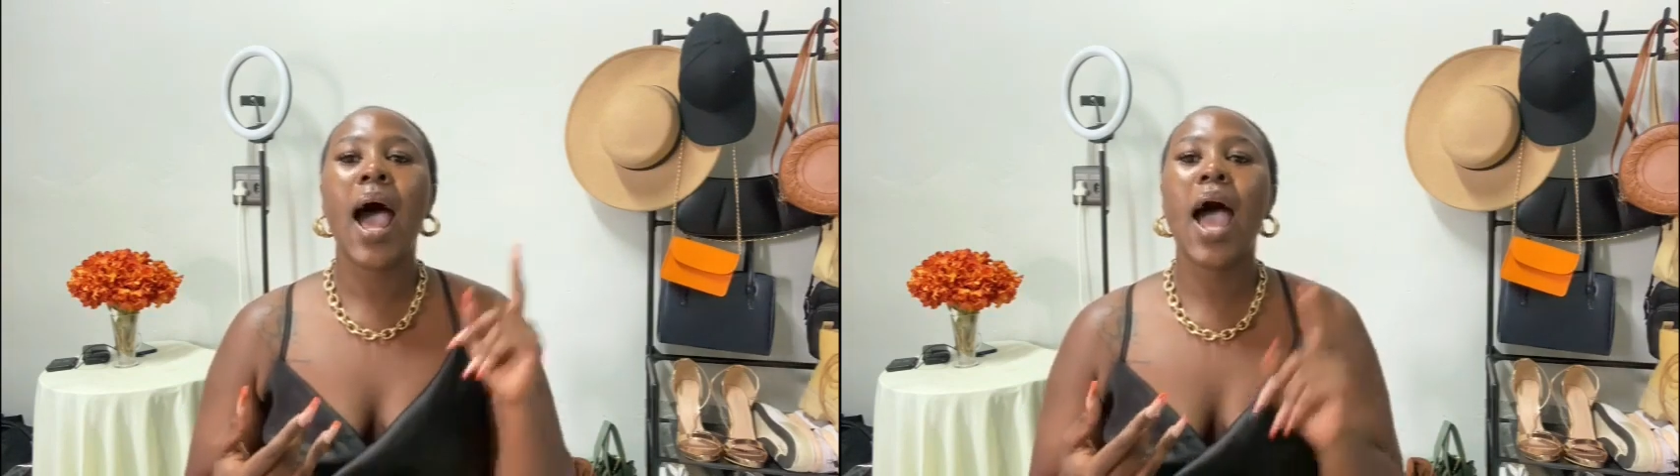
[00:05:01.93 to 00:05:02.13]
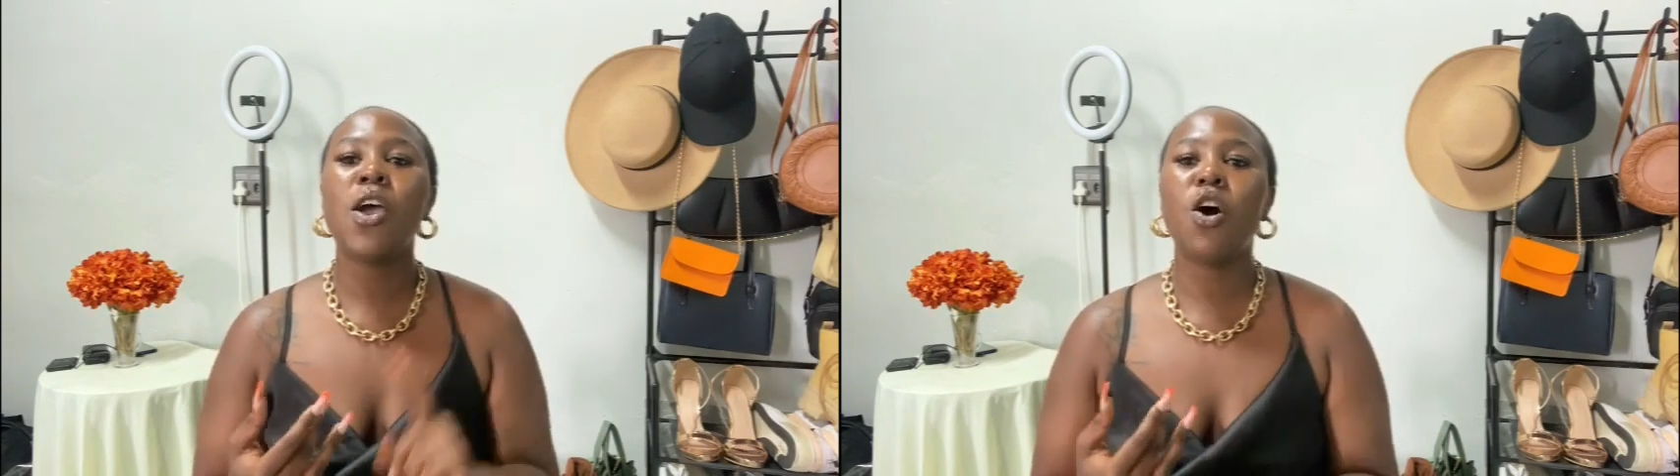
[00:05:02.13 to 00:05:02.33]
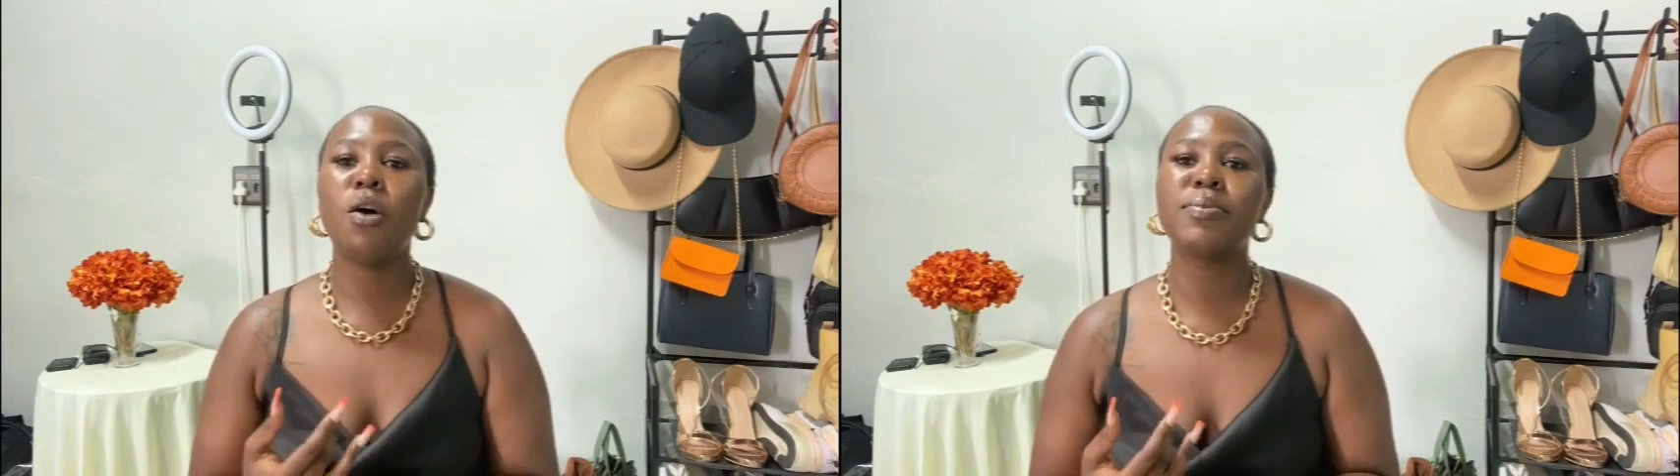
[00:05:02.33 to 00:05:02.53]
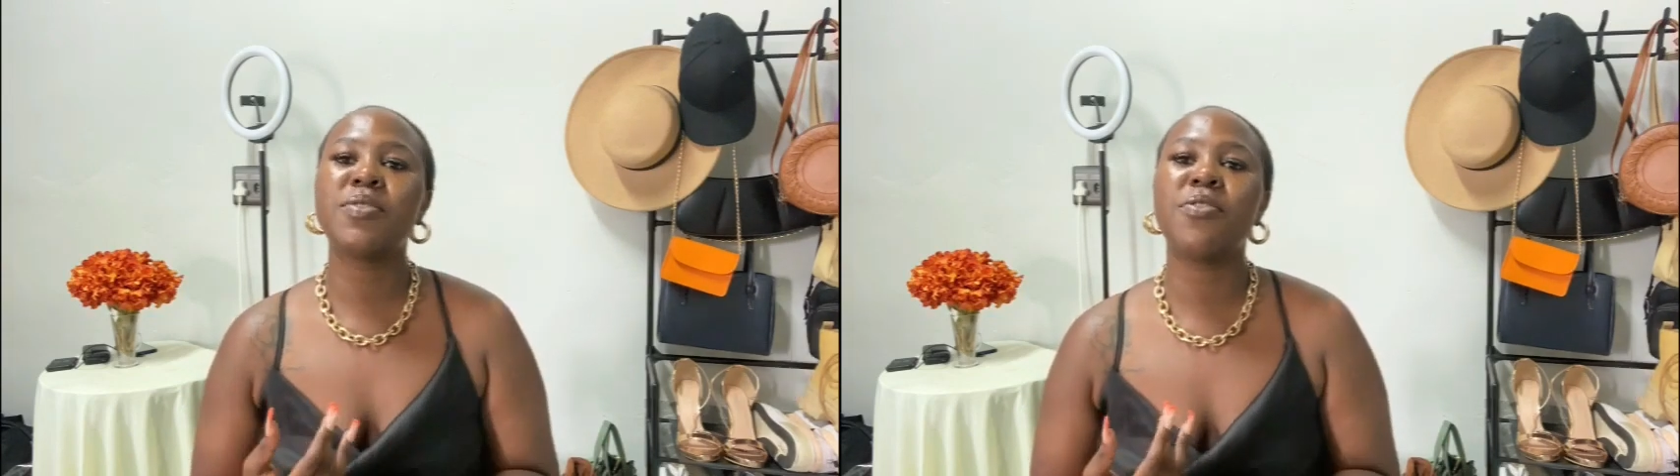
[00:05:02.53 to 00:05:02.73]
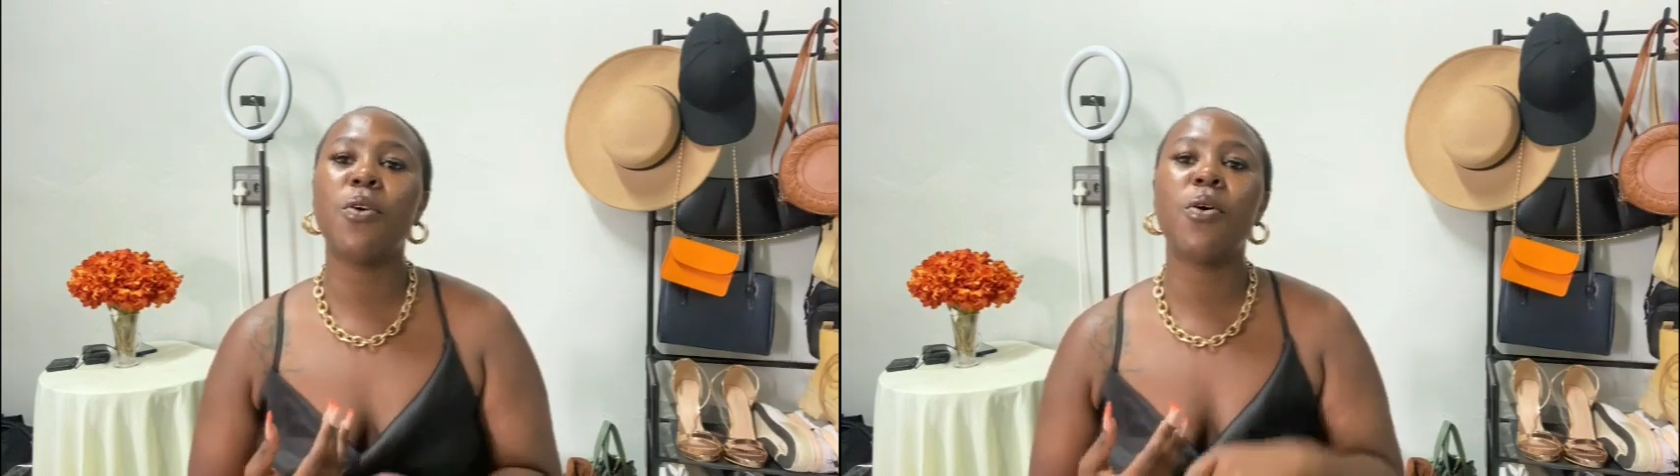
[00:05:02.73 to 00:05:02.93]
I opt
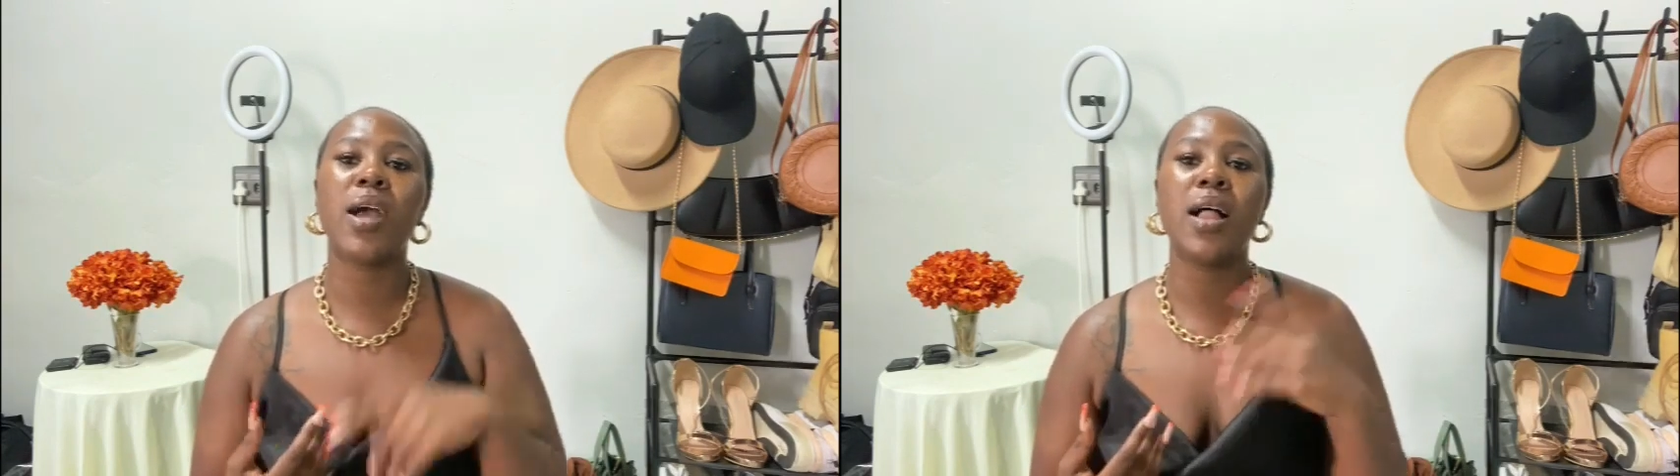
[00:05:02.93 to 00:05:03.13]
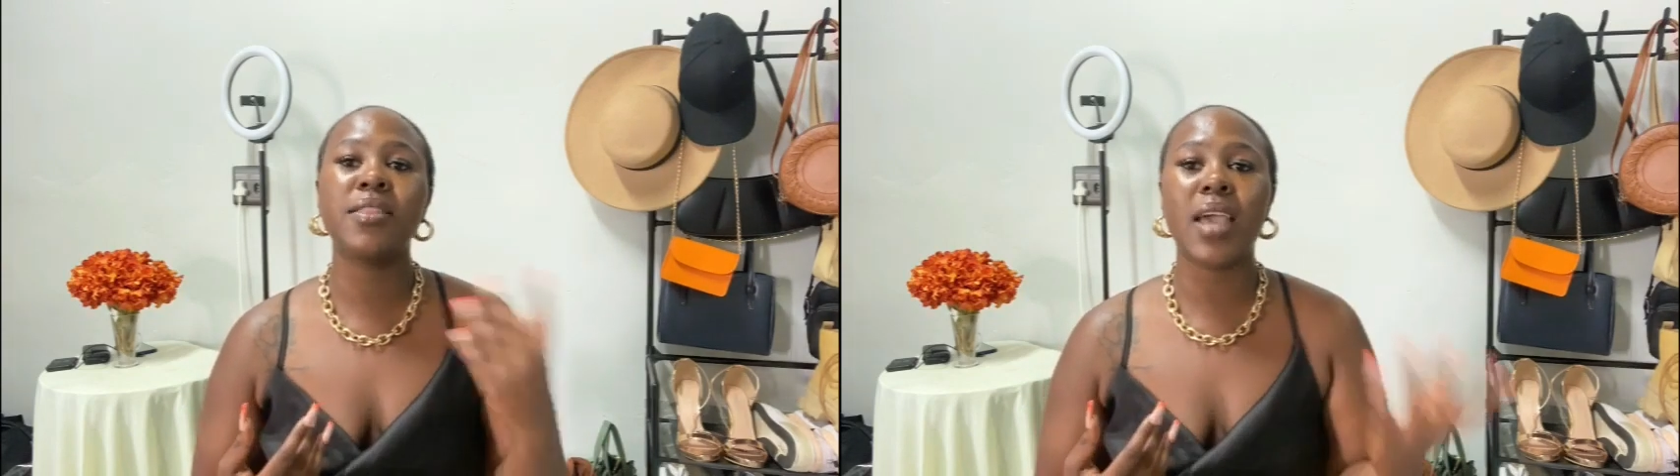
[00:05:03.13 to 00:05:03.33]
for healthy